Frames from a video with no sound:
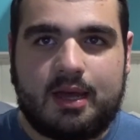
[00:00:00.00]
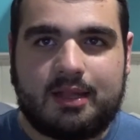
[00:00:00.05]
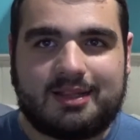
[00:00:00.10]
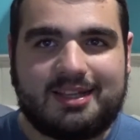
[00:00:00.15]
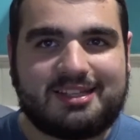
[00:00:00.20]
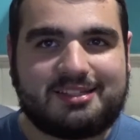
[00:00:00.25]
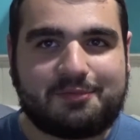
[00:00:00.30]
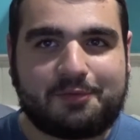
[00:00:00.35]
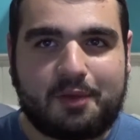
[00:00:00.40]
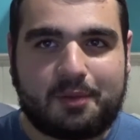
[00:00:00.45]

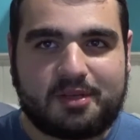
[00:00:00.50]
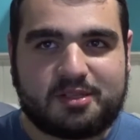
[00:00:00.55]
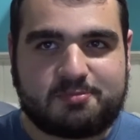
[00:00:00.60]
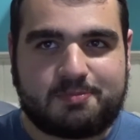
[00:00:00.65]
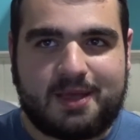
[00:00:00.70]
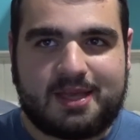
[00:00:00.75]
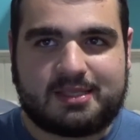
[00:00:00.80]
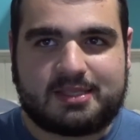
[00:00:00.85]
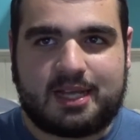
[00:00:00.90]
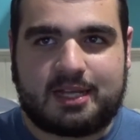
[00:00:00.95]
This film is
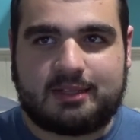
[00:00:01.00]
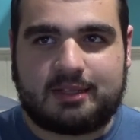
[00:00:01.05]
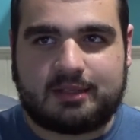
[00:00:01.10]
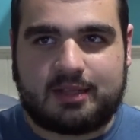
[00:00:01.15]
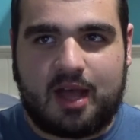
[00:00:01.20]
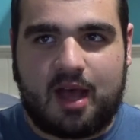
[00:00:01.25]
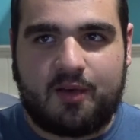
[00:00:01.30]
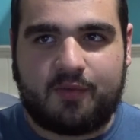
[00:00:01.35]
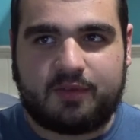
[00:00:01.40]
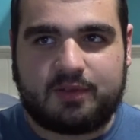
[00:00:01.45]
based on the
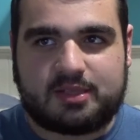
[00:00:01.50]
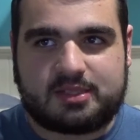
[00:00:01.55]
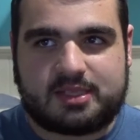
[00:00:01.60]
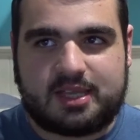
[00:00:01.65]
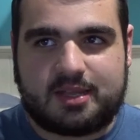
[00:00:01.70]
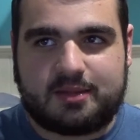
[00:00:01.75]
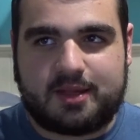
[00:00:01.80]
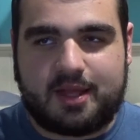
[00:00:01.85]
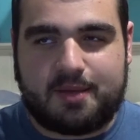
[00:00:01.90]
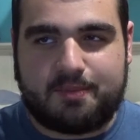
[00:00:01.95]
novel the
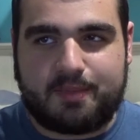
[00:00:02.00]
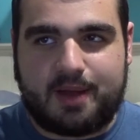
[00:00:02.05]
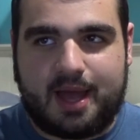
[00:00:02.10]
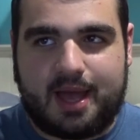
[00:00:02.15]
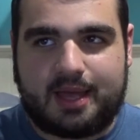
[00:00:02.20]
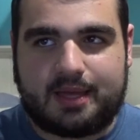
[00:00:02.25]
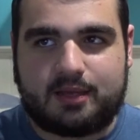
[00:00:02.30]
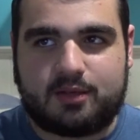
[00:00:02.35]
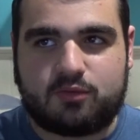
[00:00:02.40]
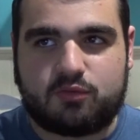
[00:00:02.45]
same name
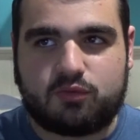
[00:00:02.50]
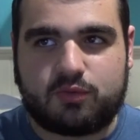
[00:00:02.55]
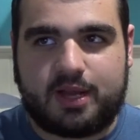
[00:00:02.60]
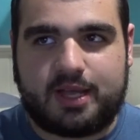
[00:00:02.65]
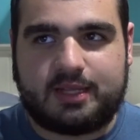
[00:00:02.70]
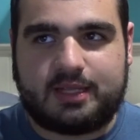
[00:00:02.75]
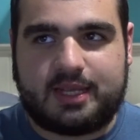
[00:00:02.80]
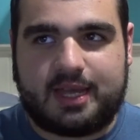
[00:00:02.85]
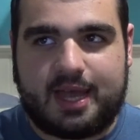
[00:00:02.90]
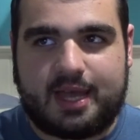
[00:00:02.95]
by
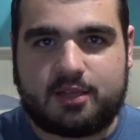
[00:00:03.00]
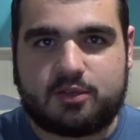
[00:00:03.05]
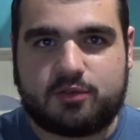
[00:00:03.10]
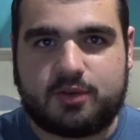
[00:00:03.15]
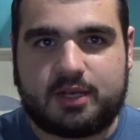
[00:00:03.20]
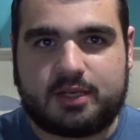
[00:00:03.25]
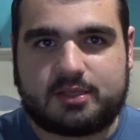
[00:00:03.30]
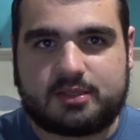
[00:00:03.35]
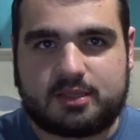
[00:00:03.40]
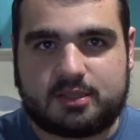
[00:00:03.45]
Grady
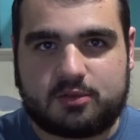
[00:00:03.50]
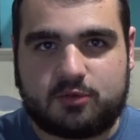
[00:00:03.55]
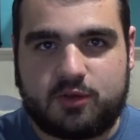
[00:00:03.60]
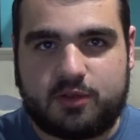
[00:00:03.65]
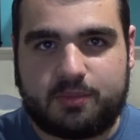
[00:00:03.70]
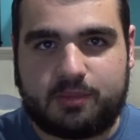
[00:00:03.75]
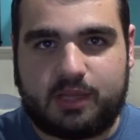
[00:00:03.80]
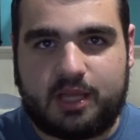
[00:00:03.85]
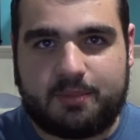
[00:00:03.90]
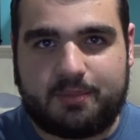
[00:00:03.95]
Hendrix, the
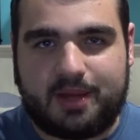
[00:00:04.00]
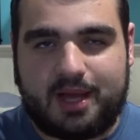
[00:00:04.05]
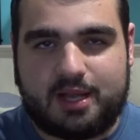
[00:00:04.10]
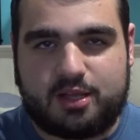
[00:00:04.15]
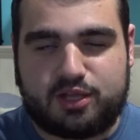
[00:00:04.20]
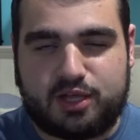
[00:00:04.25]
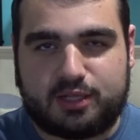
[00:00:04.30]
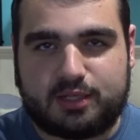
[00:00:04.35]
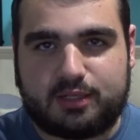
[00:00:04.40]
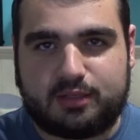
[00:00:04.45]
screenplay by
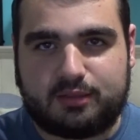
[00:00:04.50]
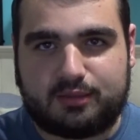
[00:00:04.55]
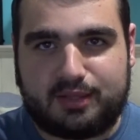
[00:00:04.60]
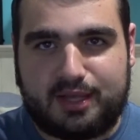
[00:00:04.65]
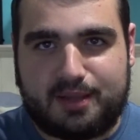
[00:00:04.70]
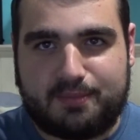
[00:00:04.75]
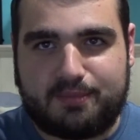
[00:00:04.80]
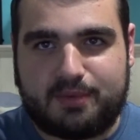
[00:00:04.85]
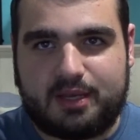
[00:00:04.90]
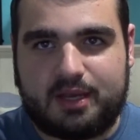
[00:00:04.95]
Jenna
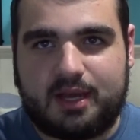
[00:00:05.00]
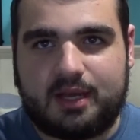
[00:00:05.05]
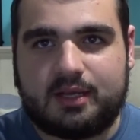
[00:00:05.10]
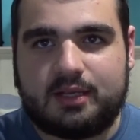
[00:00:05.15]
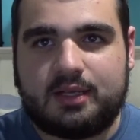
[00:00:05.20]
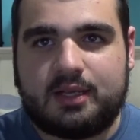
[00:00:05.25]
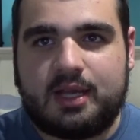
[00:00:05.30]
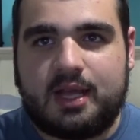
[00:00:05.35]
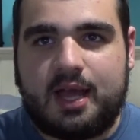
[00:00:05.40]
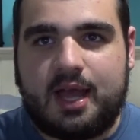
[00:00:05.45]
Lamia,
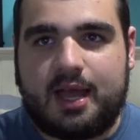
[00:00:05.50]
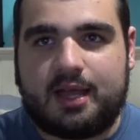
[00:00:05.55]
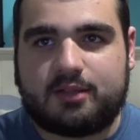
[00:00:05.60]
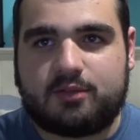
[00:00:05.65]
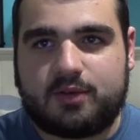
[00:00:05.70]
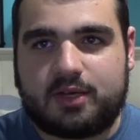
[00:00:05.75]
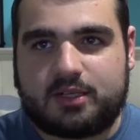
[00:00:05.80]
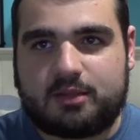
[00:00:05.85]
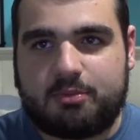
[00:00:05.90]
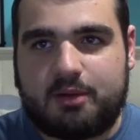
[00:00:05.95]
and
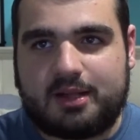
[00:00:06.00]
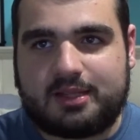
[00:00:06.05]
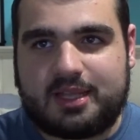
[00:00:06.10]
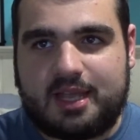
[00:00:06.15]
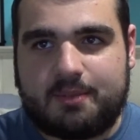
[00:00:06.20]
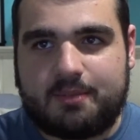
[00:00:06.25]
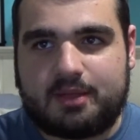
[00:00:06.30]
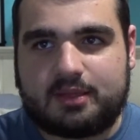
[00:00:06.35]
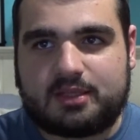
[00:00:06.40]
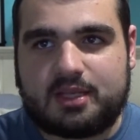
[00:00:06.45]
directed by
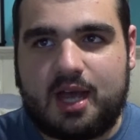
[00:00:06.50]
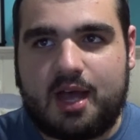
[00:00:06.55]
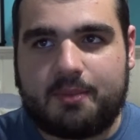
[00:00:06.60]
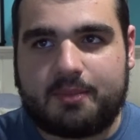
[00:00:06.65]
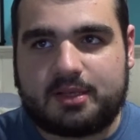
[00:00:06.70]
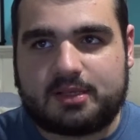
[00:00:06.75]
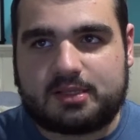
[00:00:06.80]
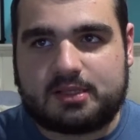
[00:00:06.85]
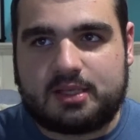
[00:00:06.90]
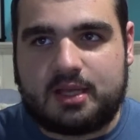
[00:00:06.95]
Damon
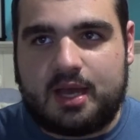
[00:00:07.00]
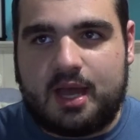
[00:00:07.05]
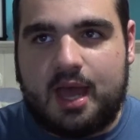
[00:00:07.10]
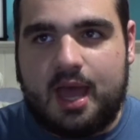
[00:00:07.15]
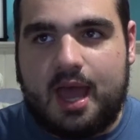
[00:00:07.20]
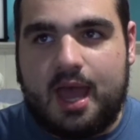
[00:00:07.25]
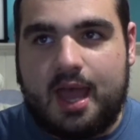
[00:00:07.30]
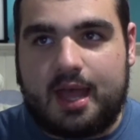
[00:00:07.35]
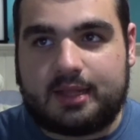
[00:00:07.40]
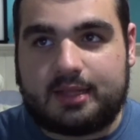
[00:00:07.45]
Thomas.
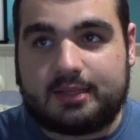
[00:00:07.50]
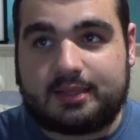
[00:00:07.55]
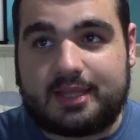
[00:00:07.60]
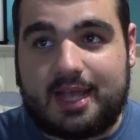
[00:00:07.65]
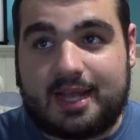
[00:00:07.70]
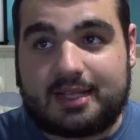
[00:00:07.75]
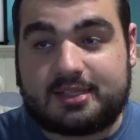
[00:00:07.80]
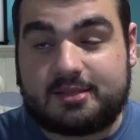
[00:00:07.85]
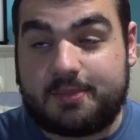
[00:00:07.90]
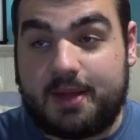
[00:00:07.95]
And
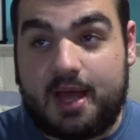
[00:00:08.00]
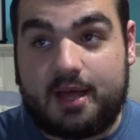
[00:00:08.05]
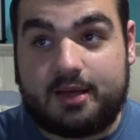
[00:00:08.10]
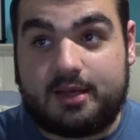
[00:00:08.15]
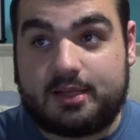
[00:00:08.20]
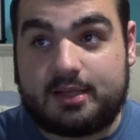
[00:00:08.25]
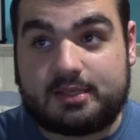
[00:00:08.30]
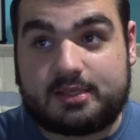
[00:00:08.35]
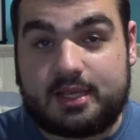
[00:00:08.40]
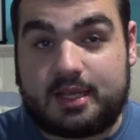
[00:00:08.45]
that's about
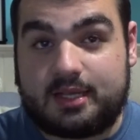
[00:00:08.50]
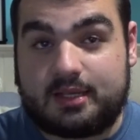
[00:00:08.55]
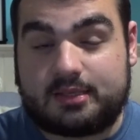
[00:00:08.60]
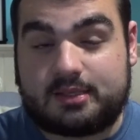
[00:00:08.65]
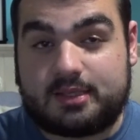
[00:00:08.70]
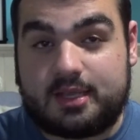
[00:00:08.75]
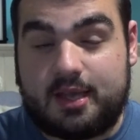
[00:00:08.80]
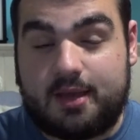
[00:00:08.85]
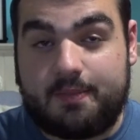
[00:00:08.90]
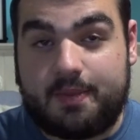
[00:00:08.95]
it, as I can
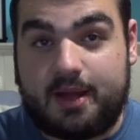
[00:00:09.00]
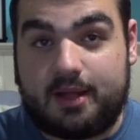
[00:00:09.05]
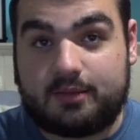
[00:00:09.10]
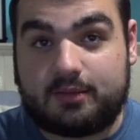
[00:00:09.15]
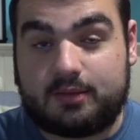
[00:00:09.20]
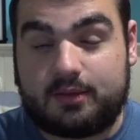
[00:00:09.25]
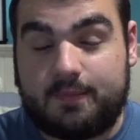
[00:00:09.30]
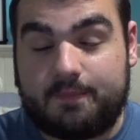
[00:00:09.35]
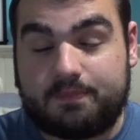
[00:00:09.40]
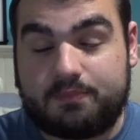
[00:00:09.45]
say
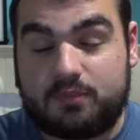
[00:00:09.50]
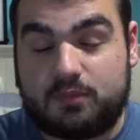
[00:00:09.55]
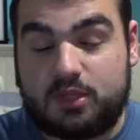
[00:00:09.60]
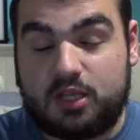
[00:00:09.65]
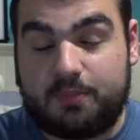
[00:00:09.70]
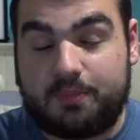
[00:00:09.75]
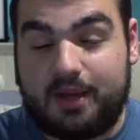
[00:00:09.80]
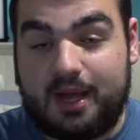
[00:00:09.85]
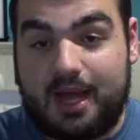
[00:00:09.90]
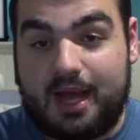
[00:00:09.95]
about
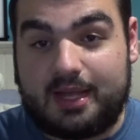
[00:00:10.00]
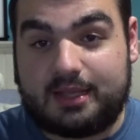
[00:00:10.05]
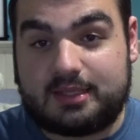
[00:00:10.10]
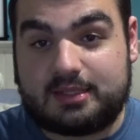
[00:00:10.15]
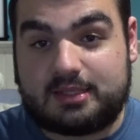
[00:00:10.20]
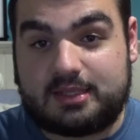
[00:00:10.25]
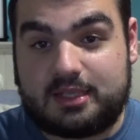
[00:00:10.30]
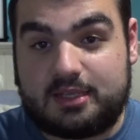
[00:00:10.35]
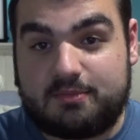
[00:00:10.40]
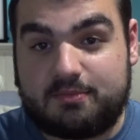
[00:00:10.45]
the
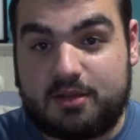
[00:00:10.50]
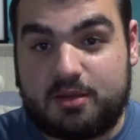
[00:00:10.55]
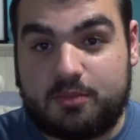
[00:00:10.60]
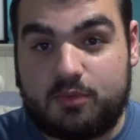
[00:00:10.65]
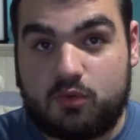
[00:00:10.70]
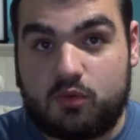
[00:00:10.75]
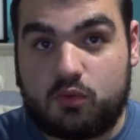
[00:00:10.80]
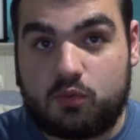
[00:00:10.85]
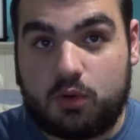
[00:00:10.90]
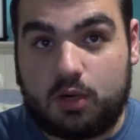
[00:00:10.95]
behind-the-scenes
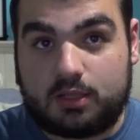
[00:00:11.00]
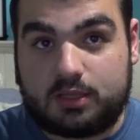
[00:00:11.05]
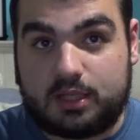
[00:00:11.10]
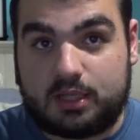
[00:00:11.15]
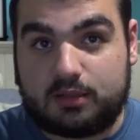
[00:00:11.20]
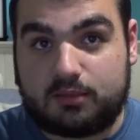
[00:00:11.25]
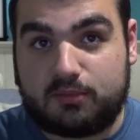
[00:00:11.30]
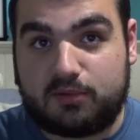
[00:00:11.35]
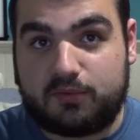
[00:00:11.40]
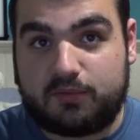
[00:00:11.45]
people who worked
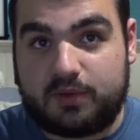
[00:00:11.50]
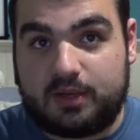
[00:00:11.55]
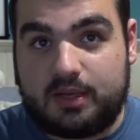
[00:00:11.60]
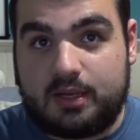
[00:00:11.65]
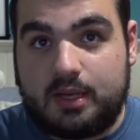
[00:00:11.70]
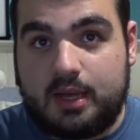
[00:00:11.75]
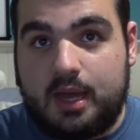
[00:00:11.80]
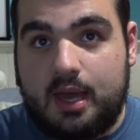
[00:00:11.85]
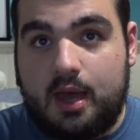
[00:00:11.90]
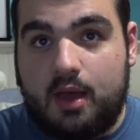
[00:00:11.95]
on the movie,
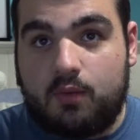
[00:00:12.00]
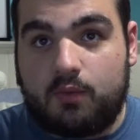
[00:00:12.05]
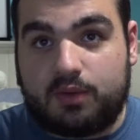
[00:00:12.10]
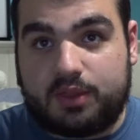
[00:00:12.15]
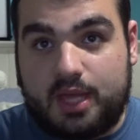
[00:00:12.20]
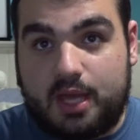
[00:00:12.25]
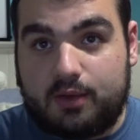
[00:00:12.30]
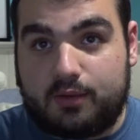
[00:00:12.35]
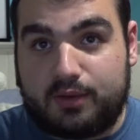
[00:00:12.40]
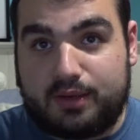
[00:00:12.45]

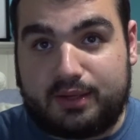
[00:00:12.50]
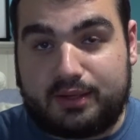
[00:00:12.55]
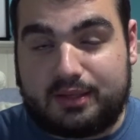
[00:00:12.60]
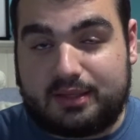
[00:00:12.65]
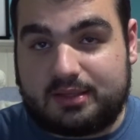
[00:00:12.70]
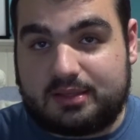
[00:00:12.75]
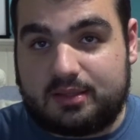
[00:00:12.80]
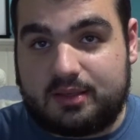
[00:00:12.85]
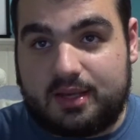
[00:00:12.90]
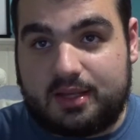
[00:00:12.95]
without going
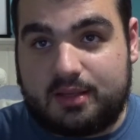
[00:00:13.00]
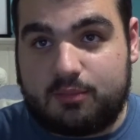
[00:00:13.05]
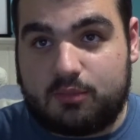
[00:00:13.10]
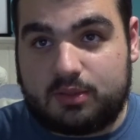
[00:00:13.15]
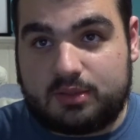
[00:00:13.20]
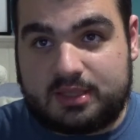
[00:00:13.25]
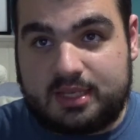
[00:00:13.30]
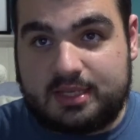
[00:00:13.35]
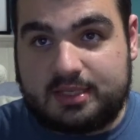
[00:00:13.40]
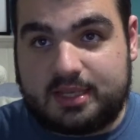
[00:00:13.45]
into any
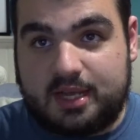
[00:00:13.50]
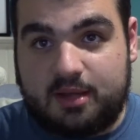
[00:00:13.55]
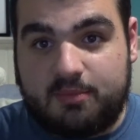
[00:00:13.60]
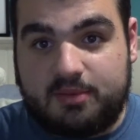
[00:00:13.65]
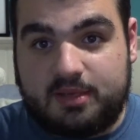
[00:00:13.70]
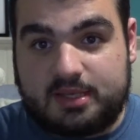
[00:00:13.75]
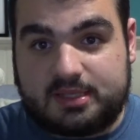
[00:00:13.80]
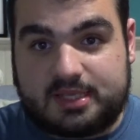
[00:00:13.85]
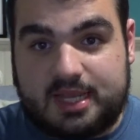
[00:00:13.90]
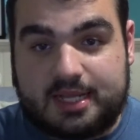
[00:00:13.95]
more detail,
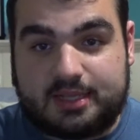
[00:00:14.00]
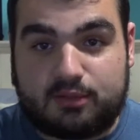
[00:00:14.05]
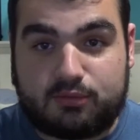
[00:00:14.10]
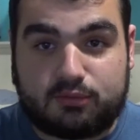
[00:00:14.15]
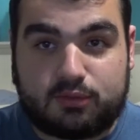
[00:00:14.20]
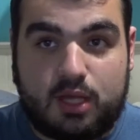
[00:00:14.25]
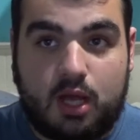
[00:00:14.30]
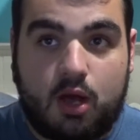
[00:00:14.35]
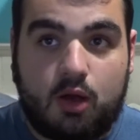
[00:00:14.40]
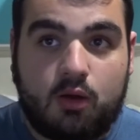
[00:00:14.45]
because I
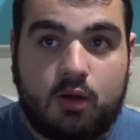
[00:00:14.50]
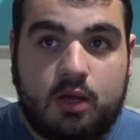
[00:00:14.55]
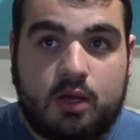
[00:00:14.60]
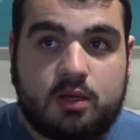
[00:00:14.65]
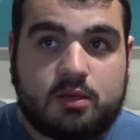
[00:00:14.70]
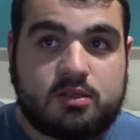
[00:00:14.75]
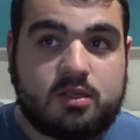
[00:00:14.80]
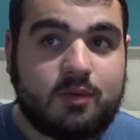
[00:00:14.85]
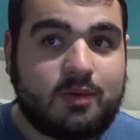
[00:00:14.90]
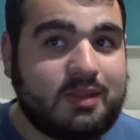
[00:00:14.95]
don't know.
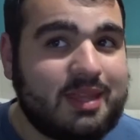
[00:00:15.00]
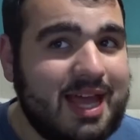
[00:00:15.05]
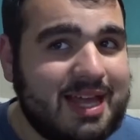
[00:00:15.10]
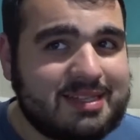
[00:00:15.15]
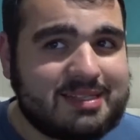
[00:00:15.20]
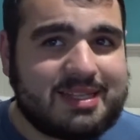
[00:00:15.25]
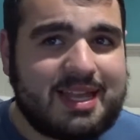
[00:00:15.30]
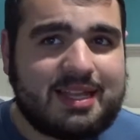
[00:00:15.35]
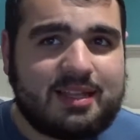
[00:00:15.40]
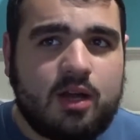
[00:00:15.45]
So with
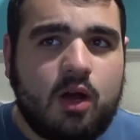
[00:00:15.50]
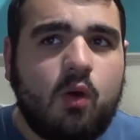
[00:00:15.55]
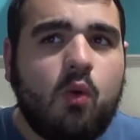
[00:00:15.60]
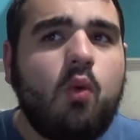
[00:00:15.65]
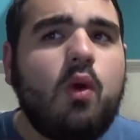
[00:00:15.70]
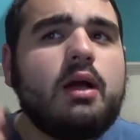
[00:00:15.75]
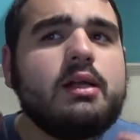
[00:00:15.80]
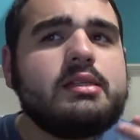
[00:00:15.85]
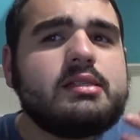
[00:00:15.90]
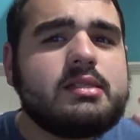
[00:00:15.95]
that said,
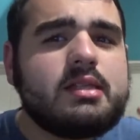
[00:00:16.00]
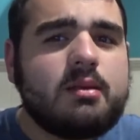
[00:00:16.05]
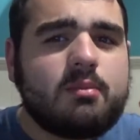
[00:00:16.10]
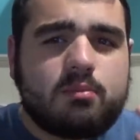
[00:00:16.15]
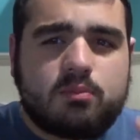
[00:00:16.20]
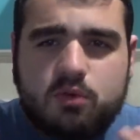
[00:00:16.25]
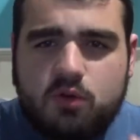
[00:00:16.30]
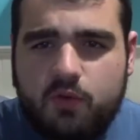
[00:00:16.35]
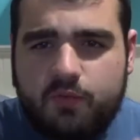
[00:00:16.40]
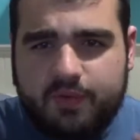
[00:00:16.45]
what's the
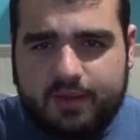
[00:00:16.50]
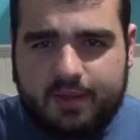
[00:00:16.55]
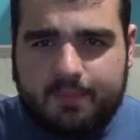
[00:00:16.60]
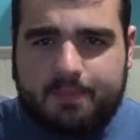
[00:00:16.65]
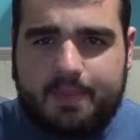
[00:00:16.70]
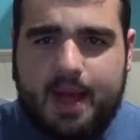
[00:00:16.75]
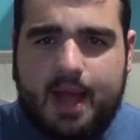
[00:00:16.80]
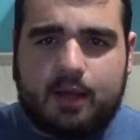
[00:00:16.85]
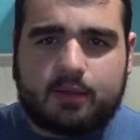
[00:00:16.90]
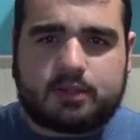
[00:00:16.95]
movie
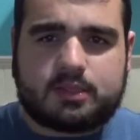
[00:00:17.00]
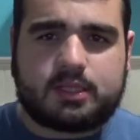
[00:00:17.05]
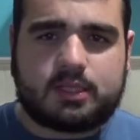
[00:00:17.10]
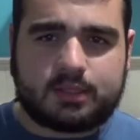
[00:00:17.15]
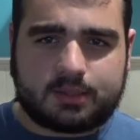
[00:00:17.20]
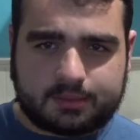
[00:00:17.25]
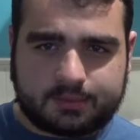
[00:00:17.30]
about?